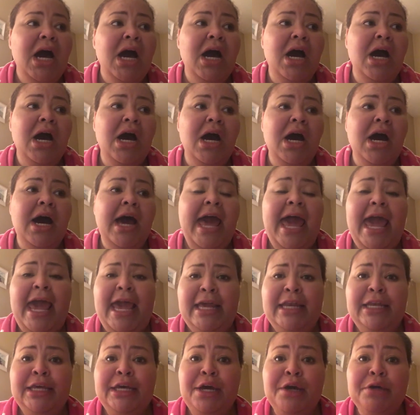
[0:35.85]

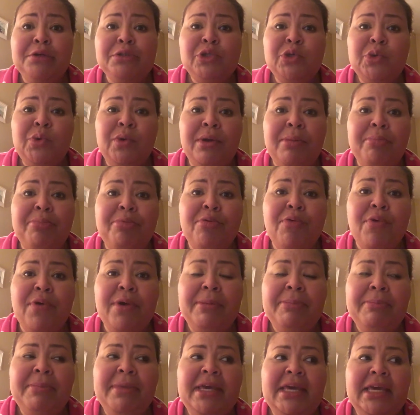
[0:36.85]
had to go to an
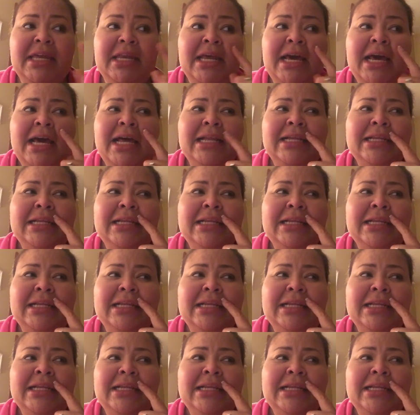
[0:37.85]
appointment,